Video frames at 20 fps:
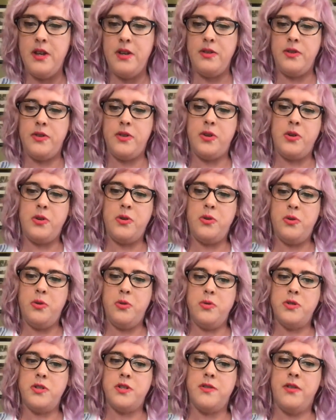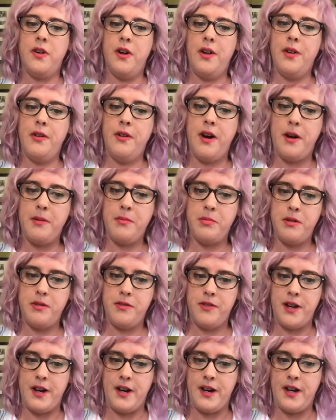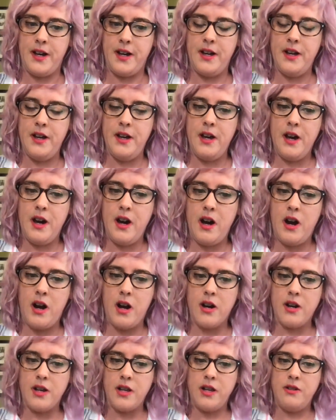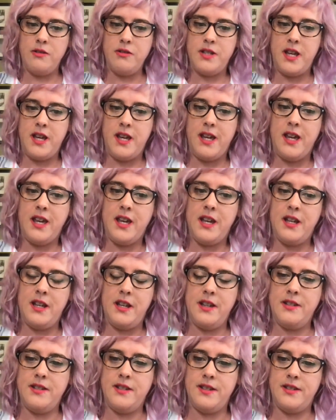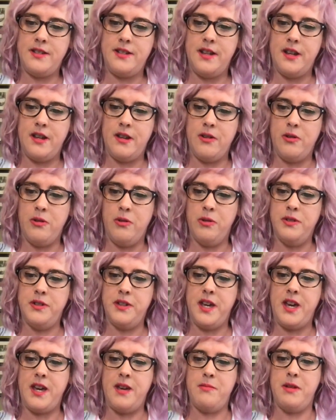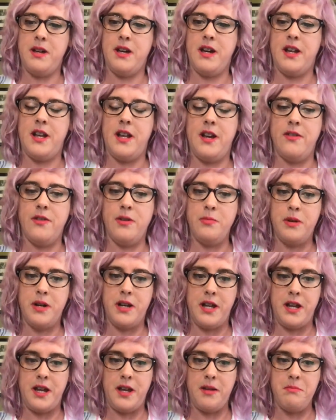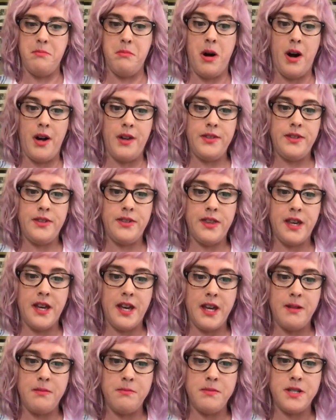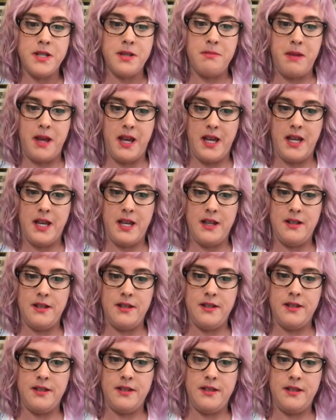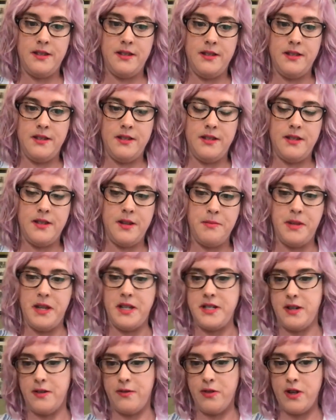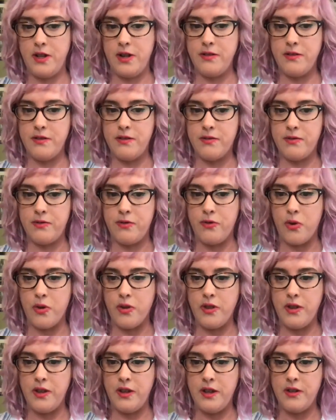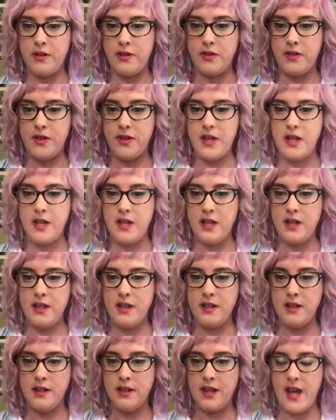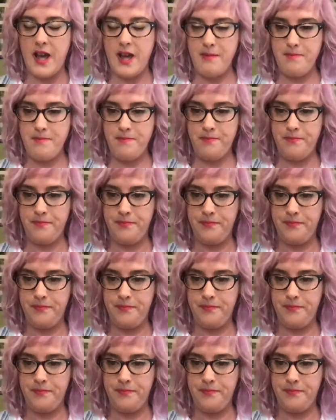So to follow up with that, are you taking an existing old game and kind of everybody mods the game to make it something different for the literacy game?